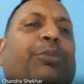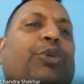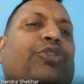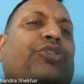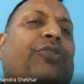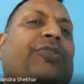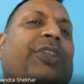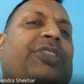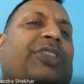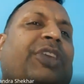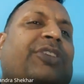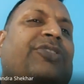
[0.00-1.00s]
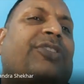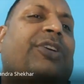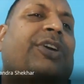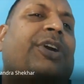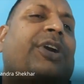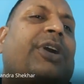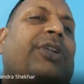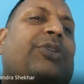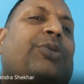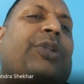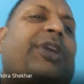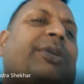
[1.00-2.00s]
most of the things
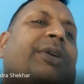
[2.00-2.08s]
today